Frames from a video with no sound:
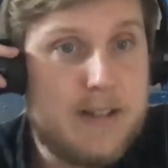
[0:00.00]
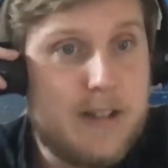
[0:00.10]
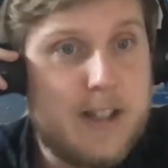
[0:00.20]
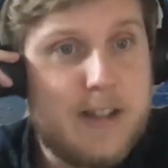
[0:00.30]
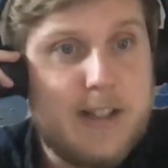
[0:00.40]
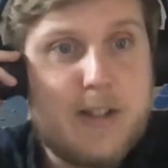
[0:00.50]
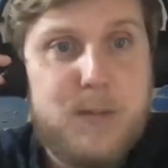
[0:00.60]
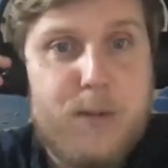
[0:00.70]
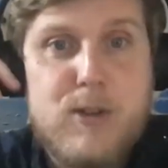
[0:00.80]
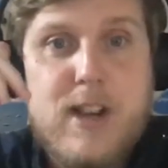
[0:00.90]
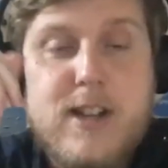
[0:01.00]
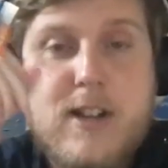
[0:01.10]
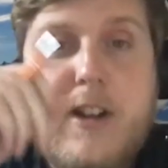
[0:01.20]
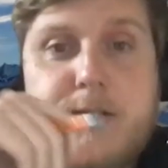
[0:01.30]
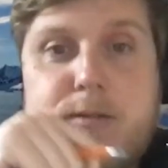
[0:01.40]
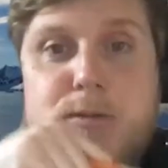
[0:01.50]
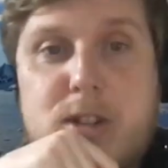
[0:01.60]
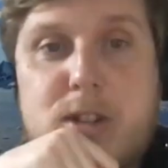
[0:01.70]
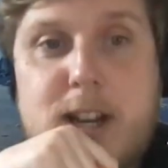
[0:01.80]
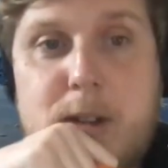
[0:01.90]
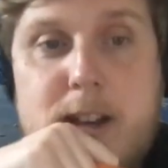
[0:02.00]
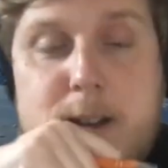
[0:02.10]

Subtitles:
So there's a couple of great ones out there.